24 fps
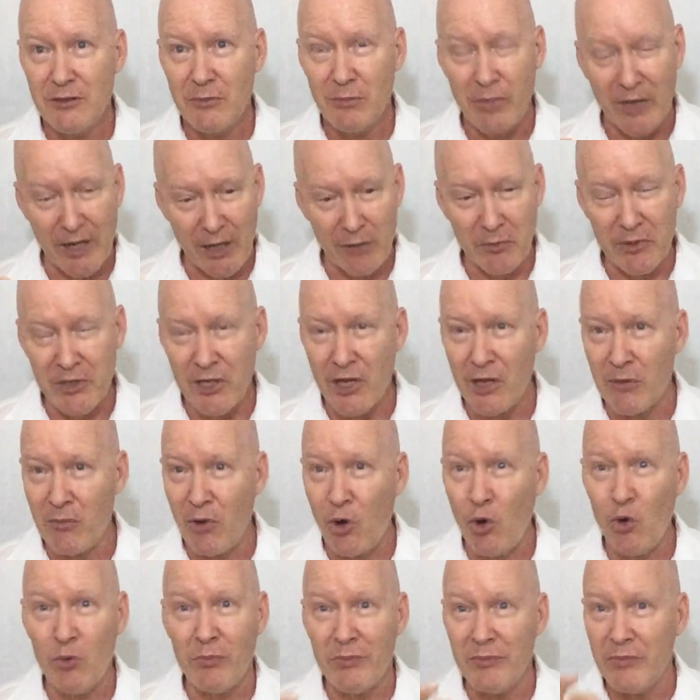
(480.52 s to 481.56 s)
But I would come
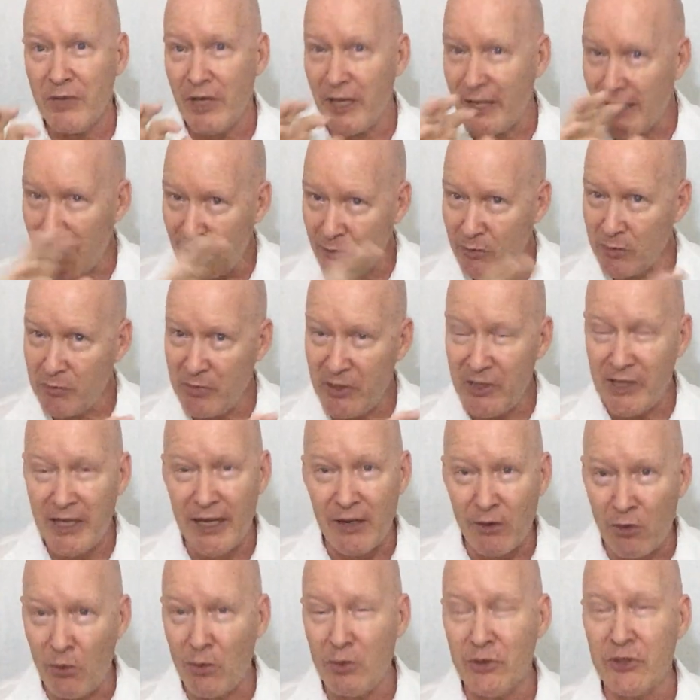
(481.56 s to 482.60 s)
home and I would be
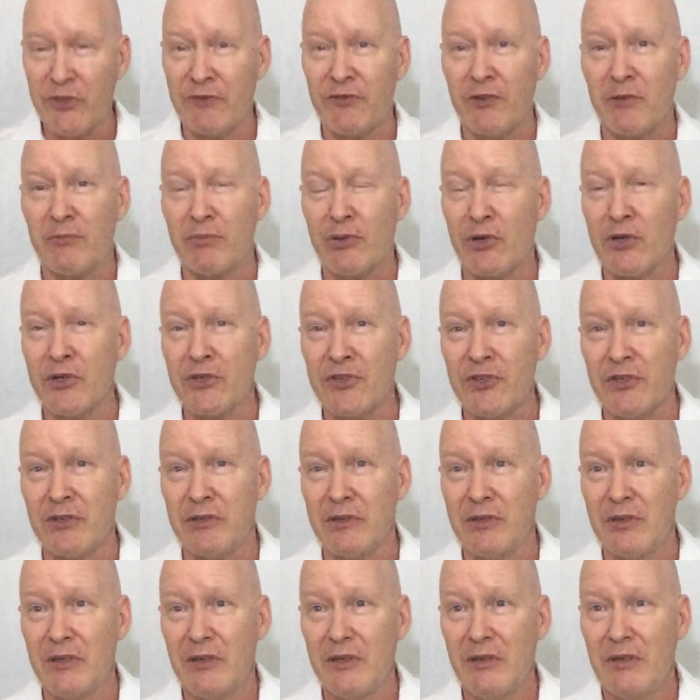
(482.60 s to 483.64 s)
that whole different person
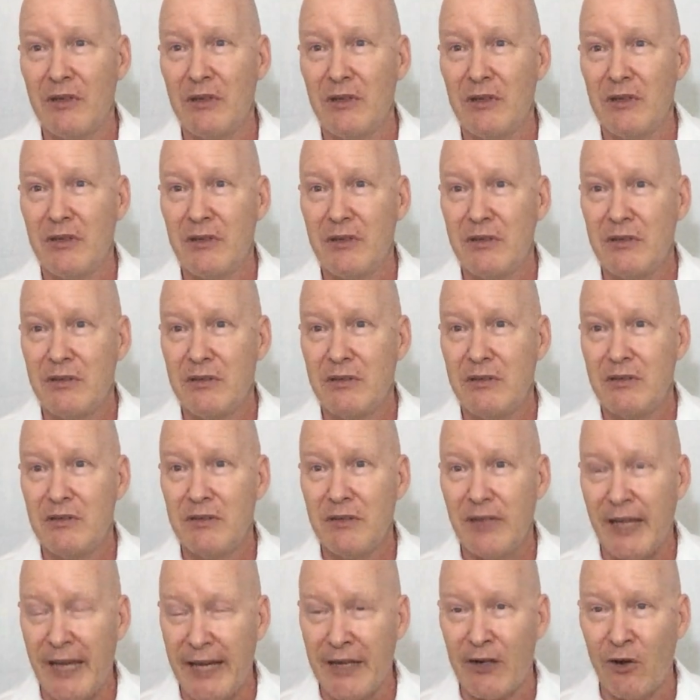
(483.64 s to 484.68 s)

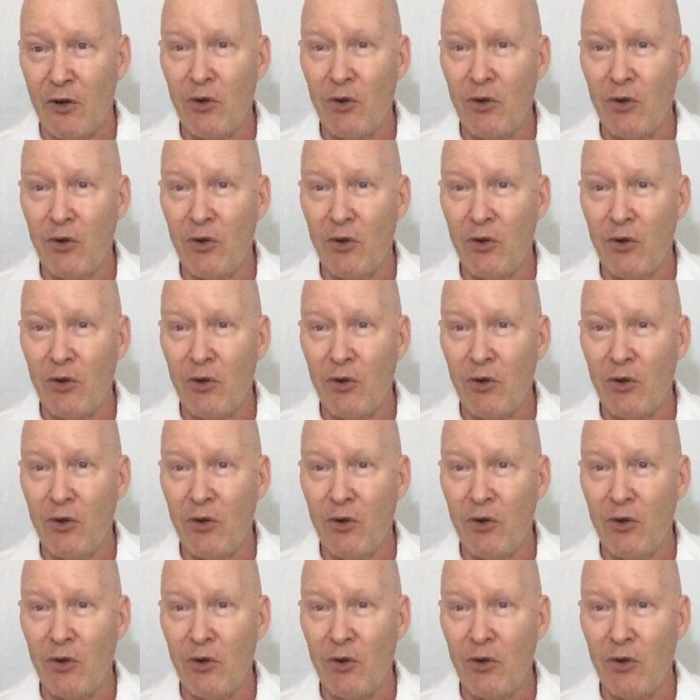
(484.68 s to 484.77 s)
at